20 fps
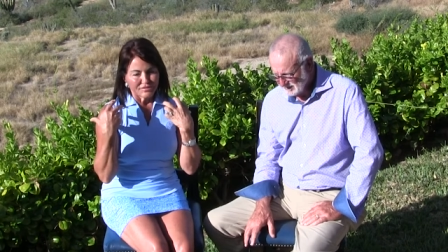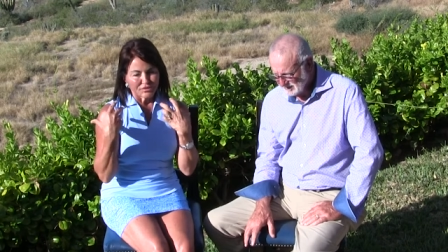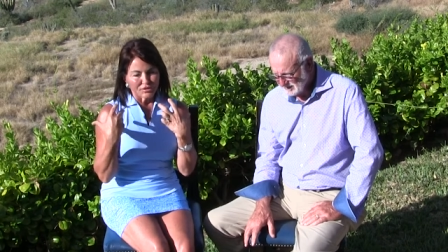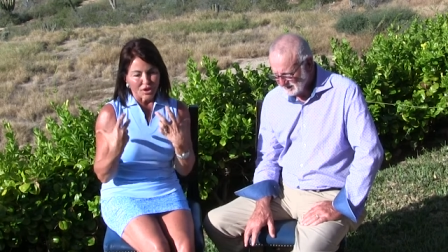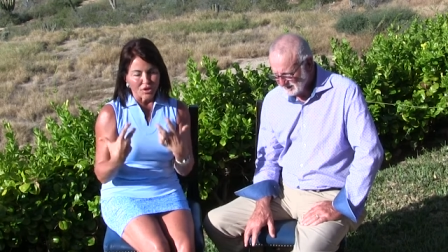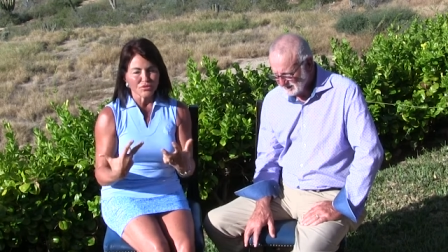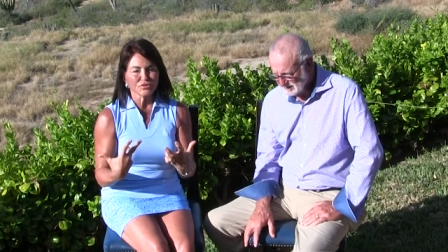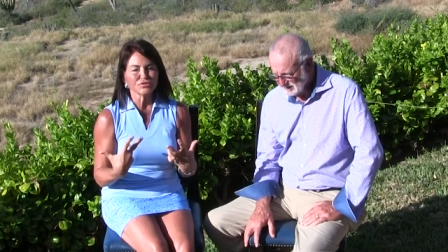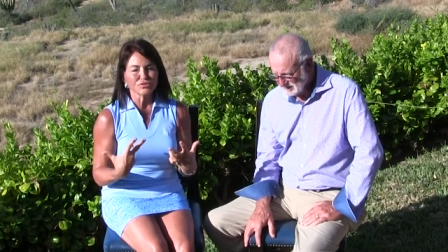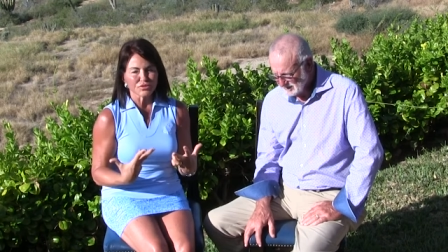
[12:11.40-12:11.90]

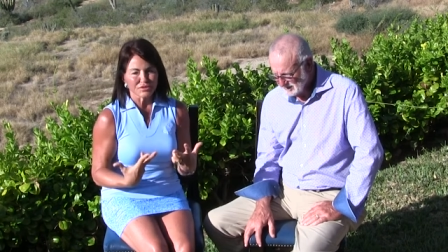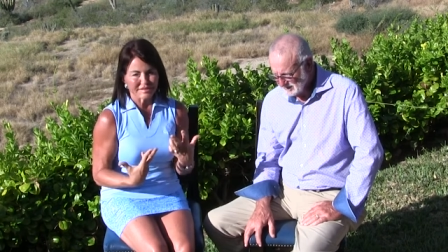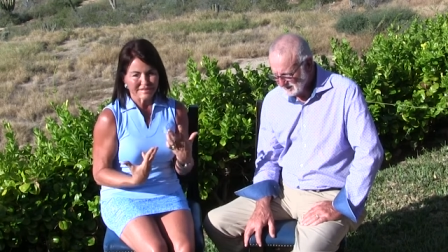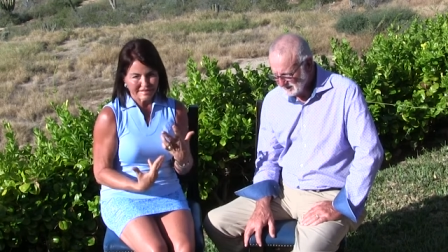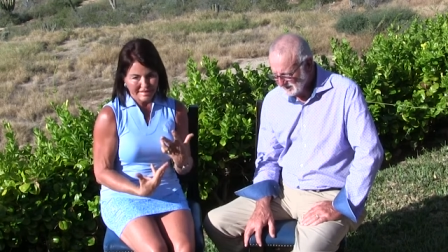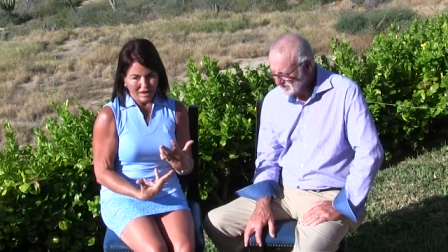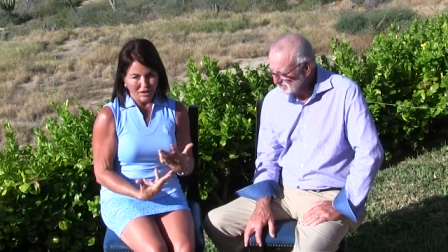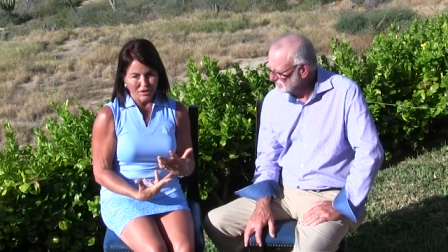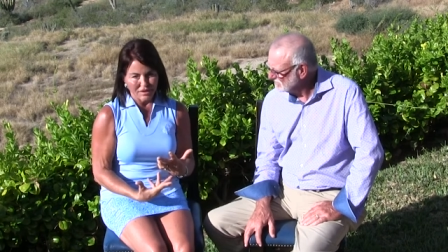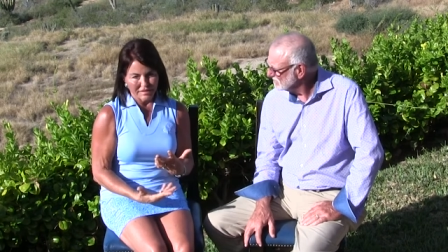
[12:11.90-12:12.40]
those are the
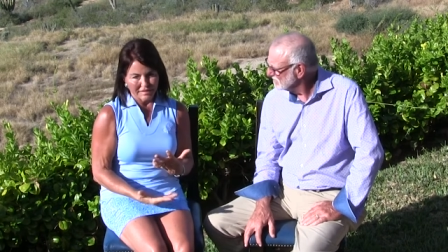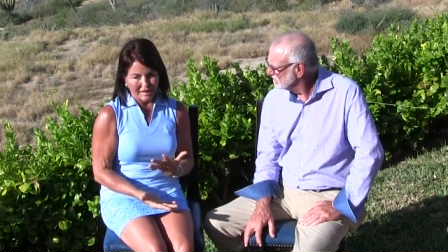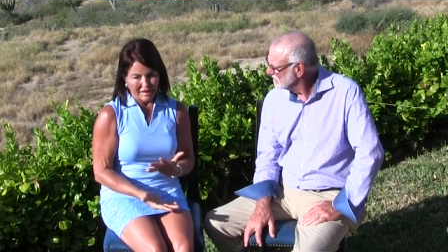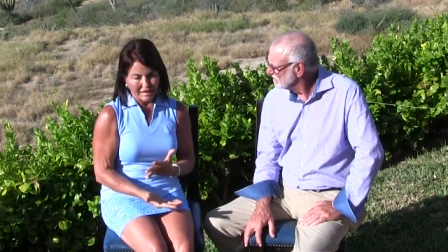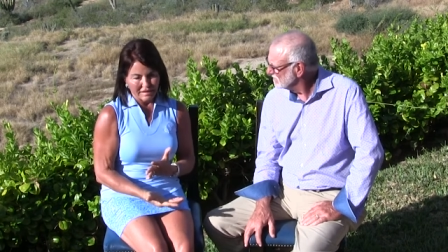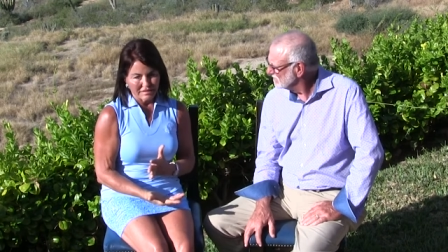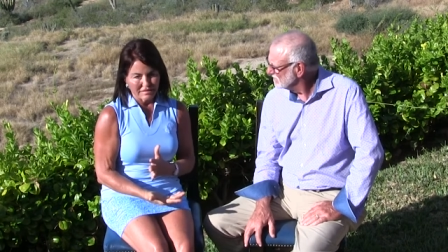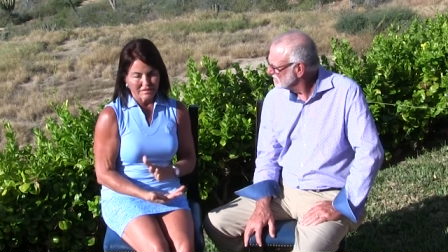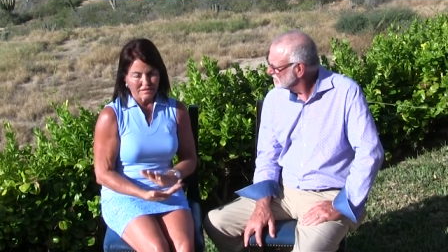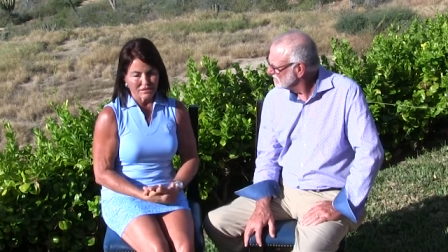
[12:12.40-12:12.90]
scary
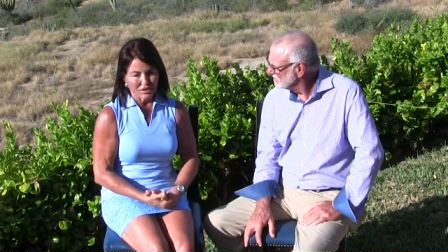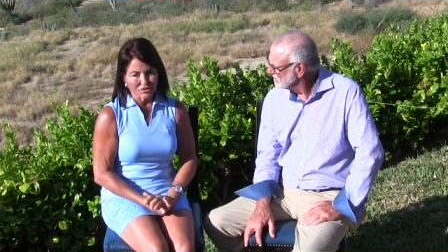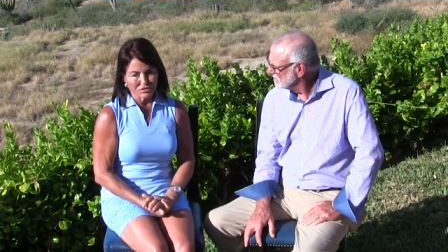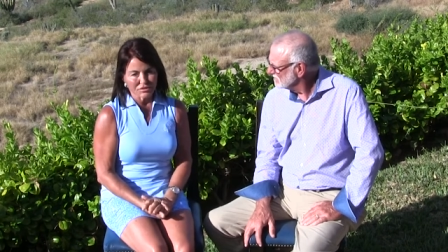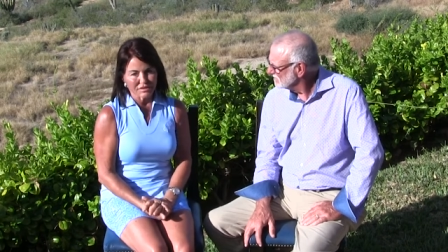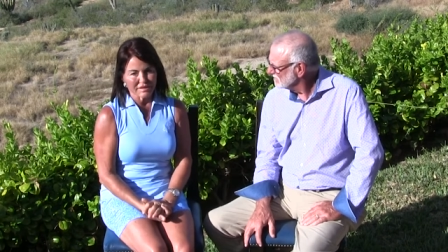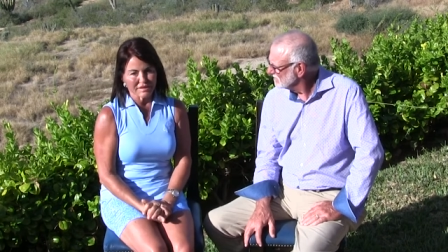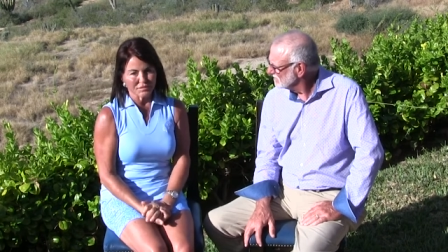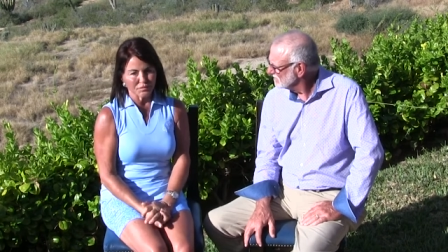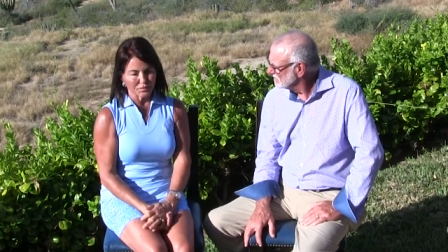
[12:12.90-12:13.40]
things.
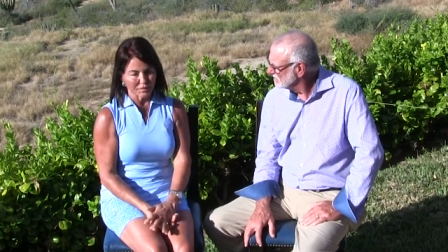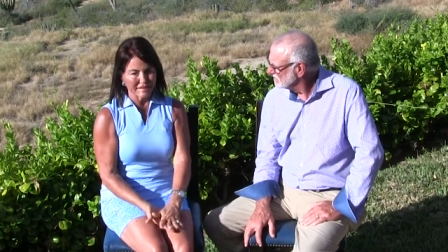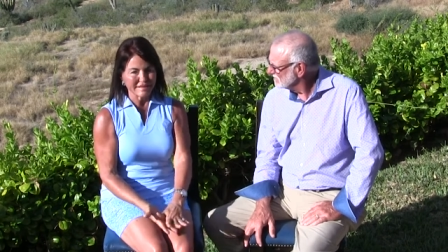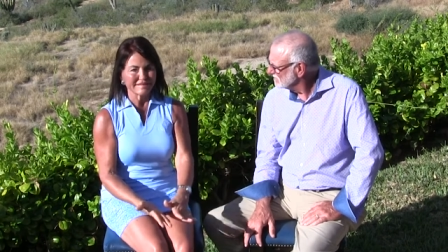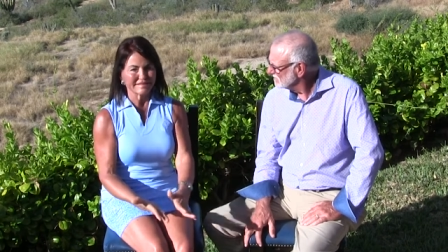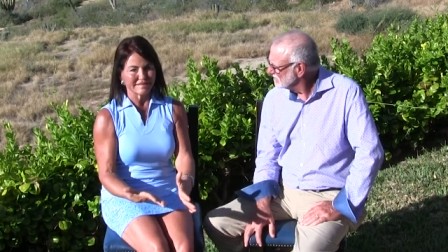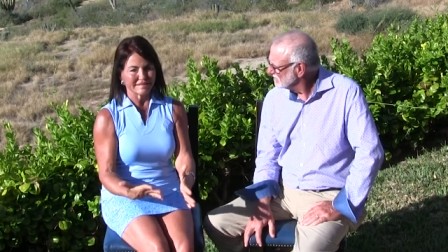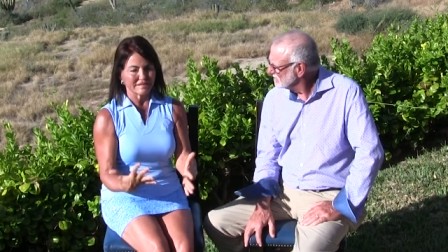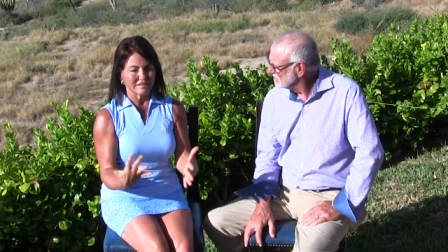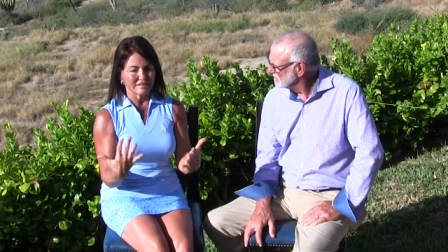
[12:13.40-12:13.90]
Those are the
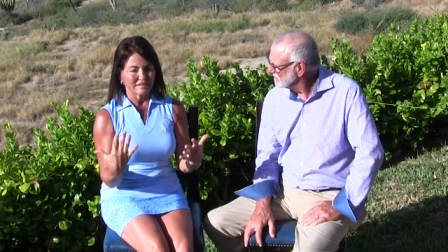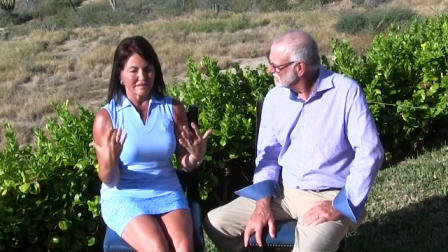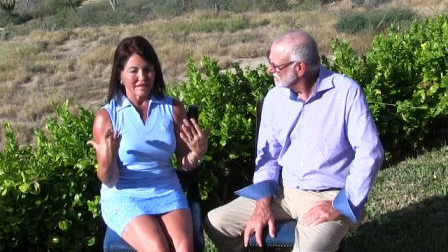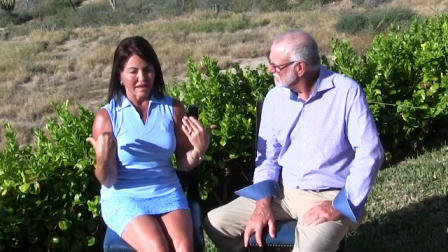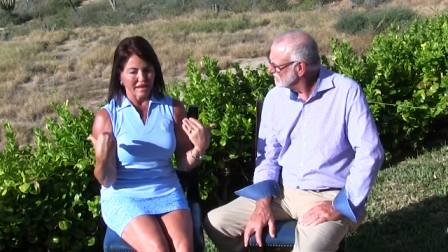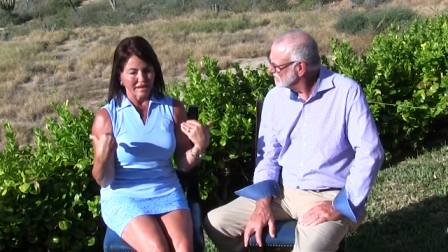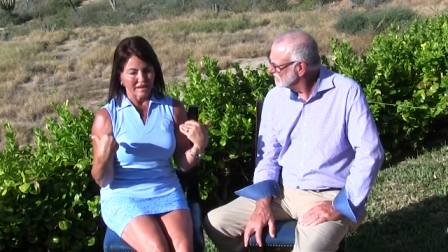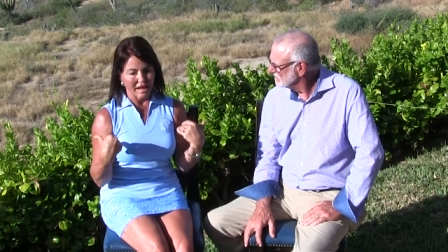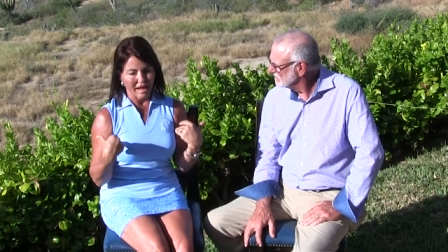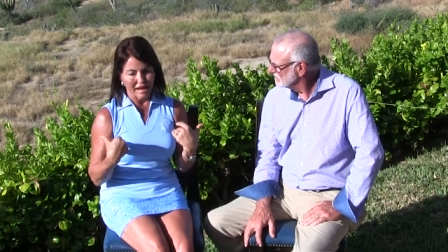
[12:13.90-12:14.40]
reasons
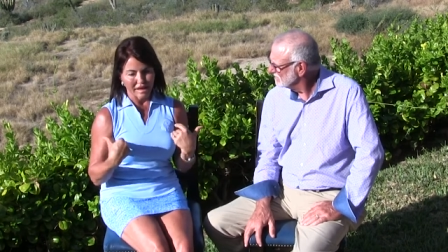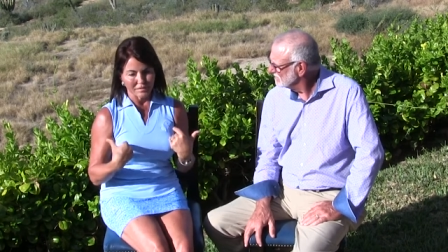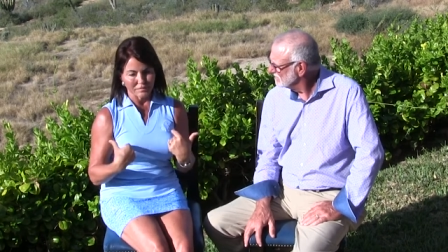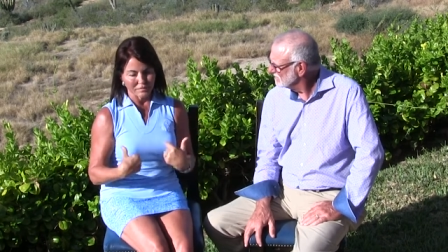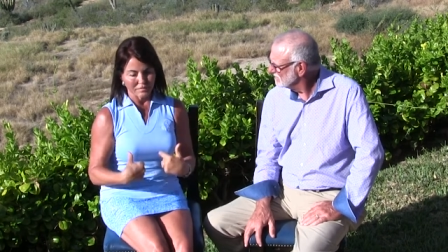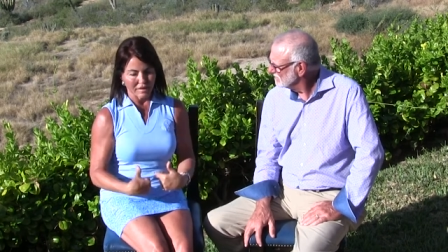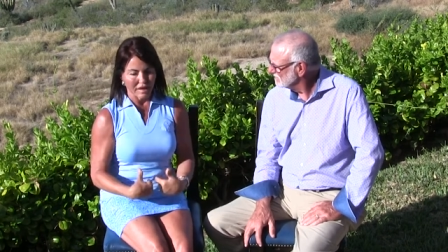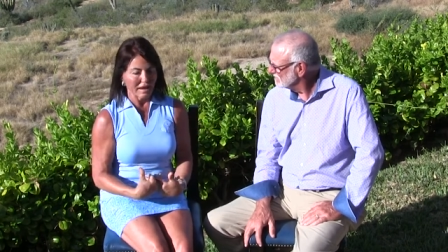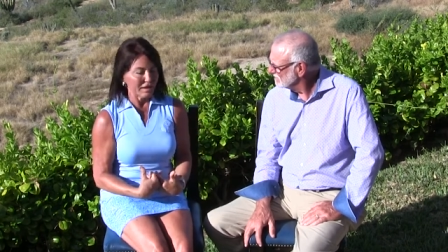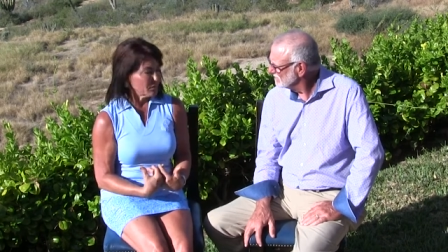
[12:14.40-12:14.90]
that
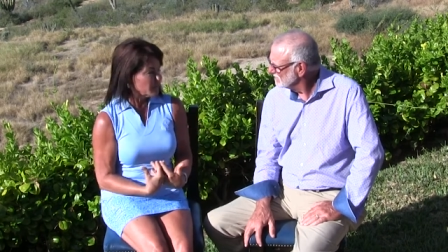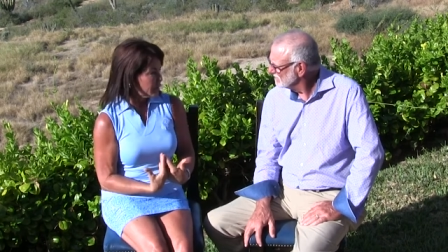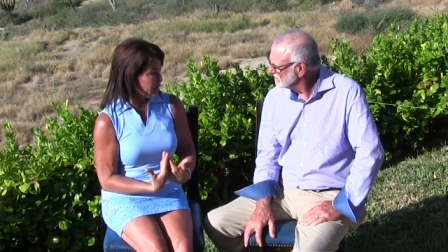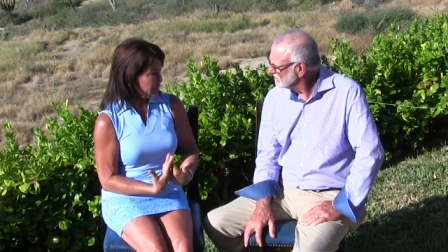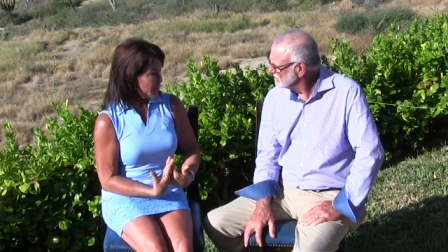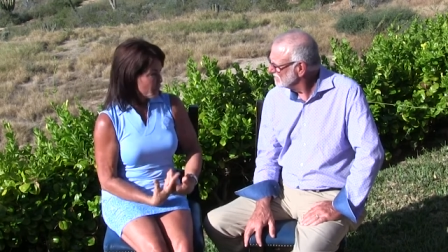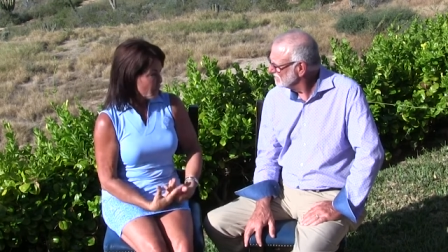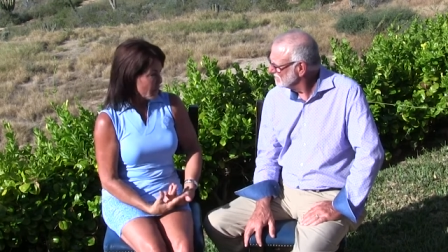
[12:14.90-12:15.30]
I, I really